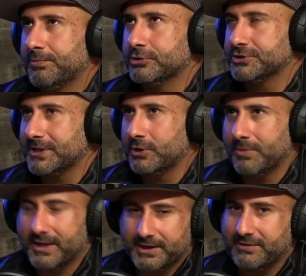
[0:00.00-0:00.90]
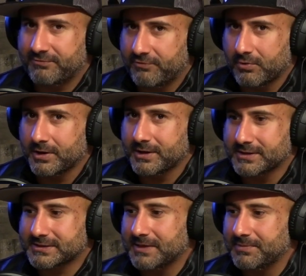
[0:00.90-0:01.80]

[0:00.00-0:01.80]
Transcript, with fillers: pushing humanity forward. It's yeah.